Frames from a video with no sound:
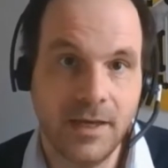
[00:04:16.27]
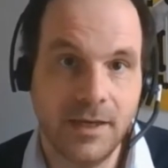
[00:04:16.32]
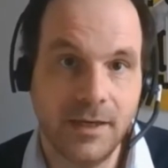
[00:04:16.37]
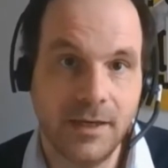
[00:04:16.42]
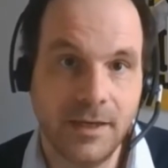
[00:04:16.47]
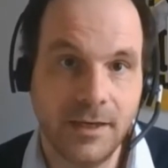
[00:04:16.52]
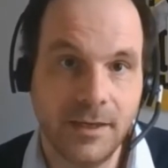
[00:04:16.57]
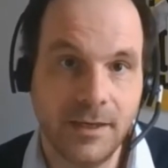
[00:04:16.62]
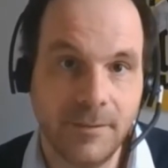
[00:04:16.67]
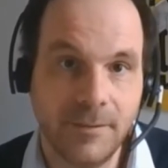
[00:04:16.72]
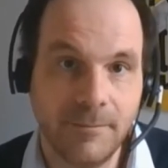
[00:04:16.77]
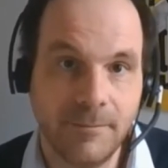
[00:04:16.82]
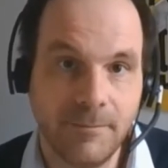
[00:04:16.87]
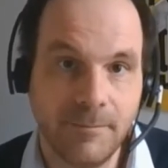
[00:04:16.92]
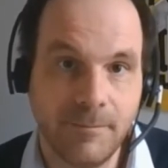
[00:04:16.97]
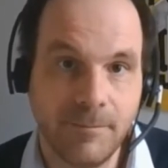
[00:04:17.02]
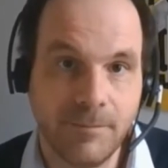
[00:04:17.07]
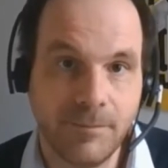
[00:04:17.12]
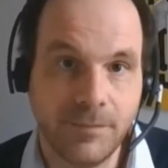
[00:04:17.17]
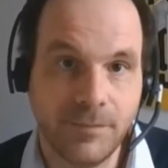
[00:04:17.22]

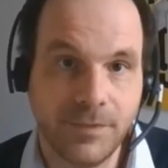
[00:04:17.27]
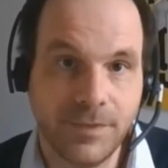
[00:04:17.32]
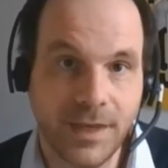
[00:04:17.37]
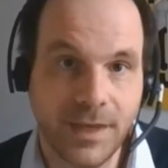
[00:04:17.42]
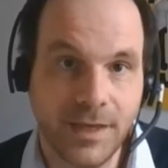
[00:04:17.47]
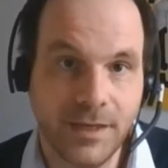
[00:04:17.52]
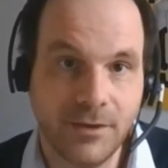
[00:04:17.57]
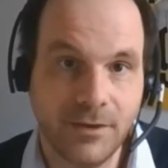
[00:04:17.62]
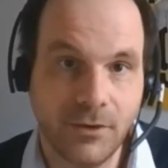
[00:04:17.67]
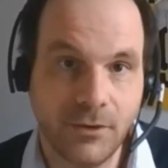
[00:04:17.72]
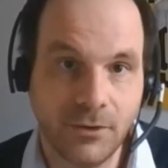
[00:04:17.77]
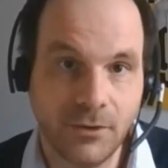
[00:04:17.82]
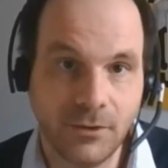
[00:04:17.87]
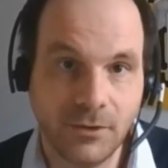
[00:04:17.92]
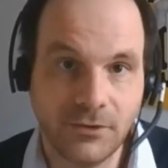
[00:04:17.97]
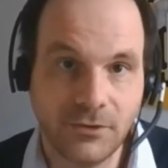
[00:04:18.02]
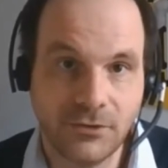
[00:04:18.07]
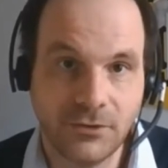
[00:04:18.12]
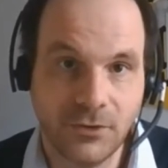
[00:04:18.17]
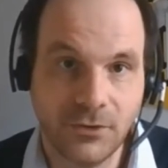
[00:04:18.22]
Um, then
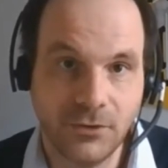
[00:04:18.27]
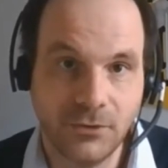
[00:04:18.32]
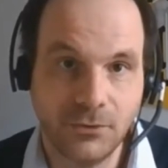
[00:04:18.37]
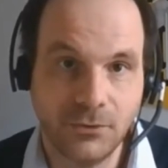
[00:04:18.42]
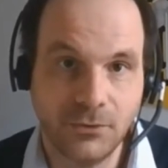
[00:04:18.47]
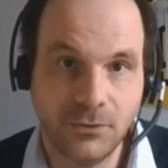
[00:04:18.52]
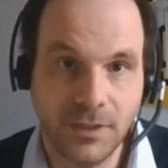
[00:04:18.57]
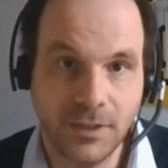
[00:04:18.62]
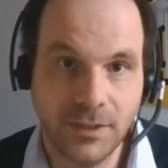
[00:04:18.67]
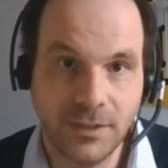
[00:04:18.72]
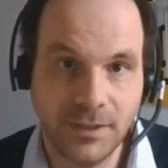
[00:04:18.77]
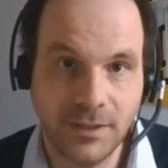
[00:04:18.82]
also uh,